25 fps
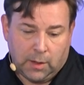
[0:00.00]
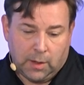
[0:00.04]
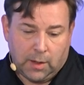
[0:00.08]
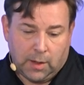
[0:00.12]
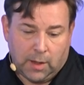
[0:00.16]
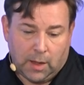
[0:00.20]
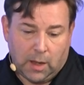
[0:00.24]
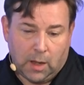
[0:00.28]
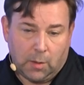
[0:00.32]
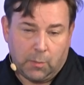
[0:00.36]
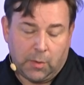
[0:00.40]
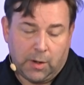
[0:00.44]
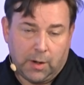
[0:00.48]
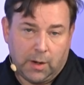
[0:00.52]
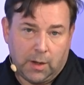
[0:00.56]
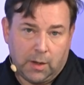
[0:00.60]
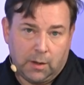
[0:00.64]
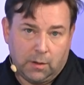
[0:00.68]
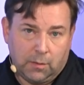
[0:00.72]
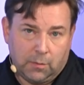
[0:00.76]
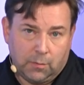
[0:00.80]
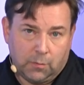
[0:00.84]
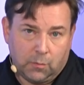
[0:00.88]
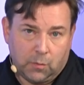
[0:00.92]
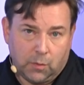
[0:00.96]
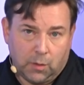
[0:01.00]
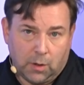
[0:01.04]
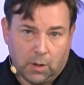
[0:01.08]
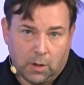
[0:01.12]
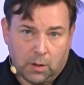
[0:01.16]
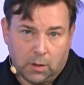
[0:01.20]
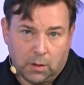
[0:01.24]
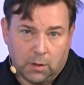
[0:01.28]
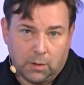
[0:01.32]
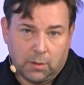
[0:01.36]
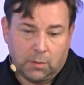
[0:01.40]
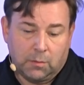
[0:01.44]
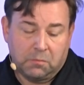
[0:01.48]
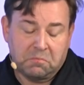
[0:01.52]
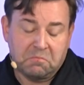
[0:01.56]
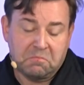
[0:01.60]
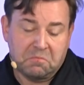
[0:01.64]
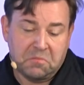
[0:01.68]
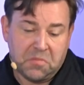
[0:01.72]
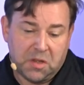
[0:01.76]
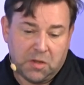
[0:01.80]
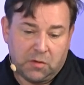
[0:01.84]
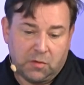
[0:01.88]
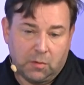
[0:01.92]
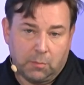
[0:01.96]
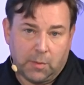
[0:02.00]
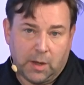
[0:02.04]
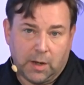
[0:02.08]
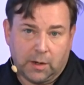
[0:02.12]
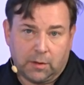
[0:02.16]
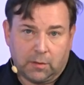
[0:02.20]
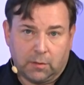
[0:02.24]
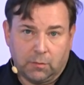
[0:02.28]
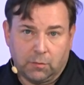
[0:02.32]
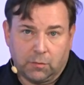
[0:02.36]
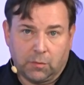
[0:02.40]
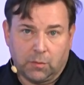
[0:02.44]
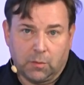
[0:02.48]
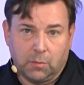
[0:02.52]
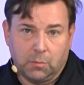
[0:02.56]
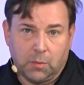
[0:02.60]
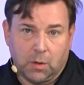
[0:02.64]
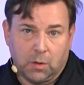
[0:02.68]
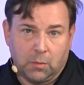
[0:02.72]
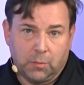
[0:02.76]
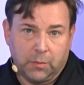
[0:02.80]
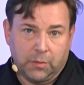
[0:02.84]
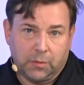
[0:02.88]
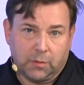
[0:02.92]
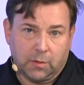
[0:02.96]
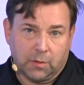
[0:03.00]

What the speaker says: M&A, we are medium active for the moment.